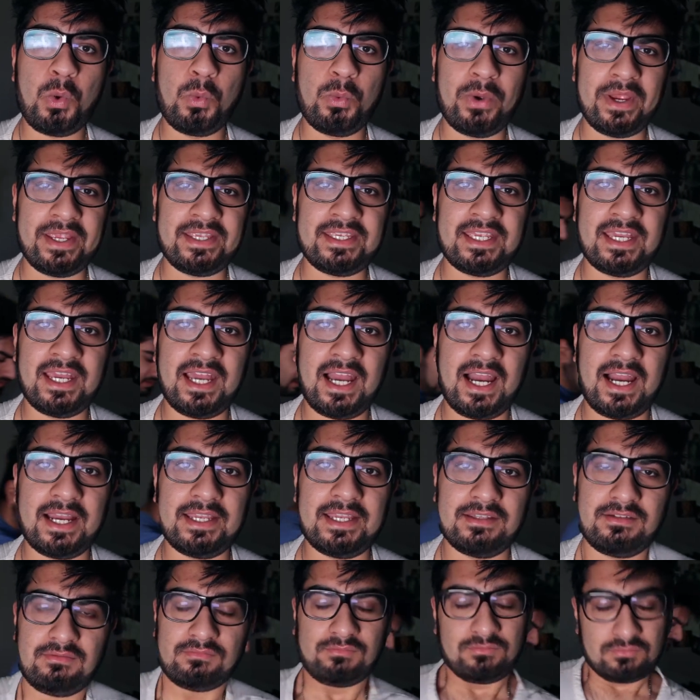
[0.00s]
Wait, I
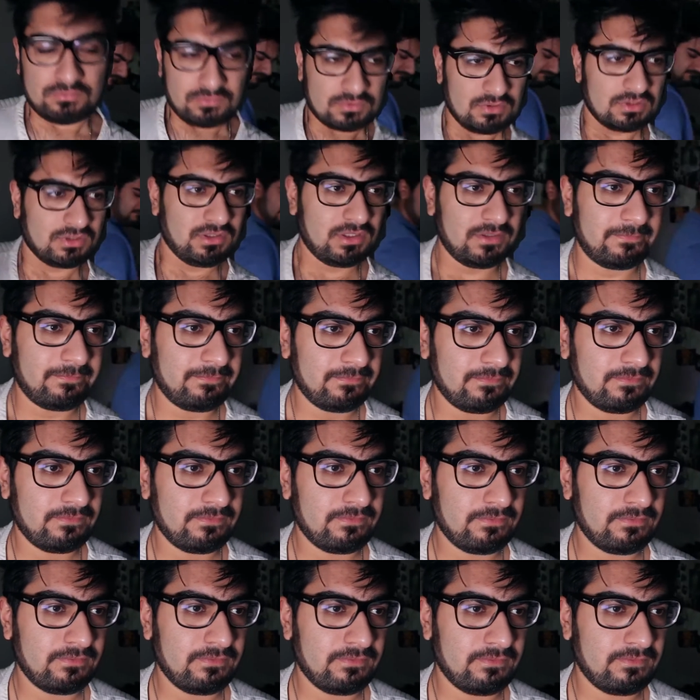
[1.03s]
I know
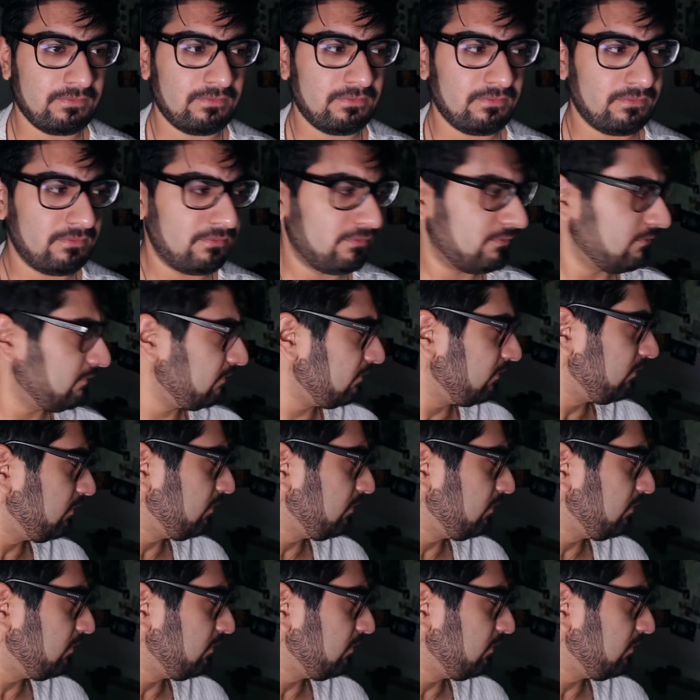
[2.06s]
you do, baby.